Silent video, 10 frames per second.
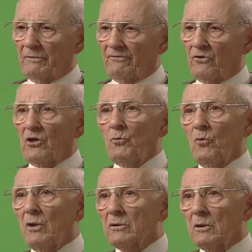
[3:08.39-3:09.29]
very
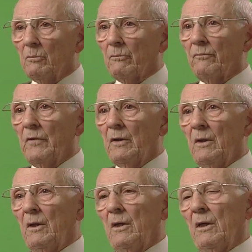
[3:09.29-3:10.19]
welcome.
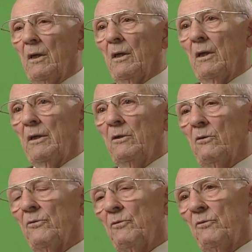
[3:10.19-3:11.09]
I
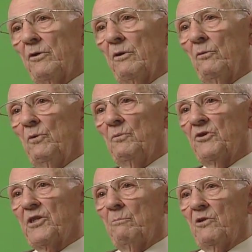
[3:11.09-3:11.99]
know that we would
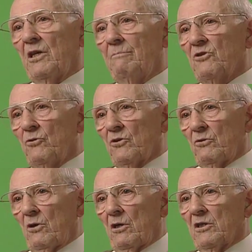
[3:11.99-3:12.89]
sometimes go to
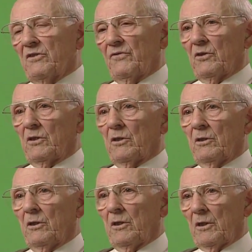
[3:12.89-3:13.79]
Knoxville
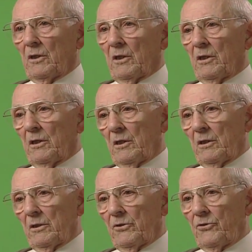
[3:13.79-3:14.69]

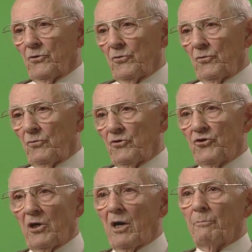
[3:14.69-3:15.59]
to
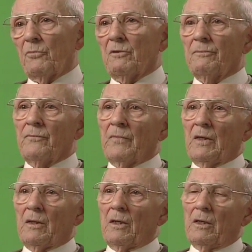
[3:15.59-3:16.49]
shop,
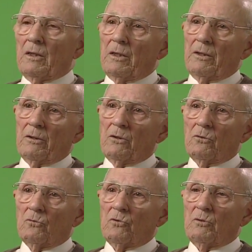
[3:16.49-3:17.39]
and
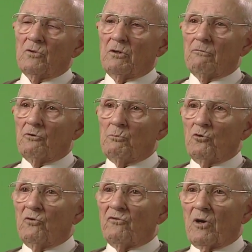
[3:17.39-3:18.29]
we would
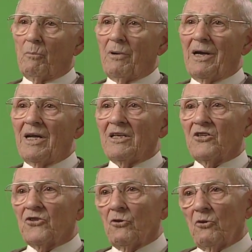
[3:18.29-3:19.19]
remove our
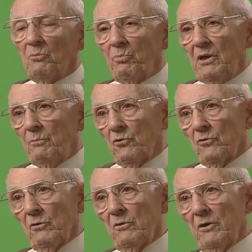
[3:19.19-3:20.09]
badge so that people
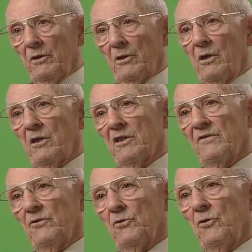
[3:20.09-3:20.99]
in
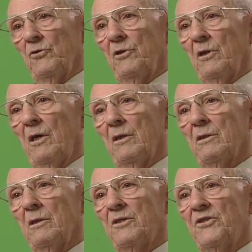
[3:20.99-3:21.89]
Knoxville could not
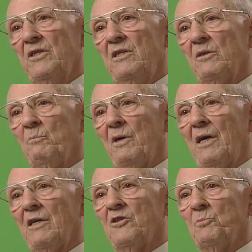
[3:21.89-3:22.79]
see the
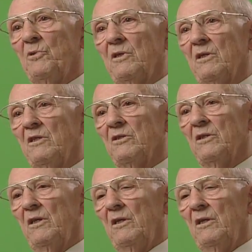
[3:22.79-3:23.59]
badge, because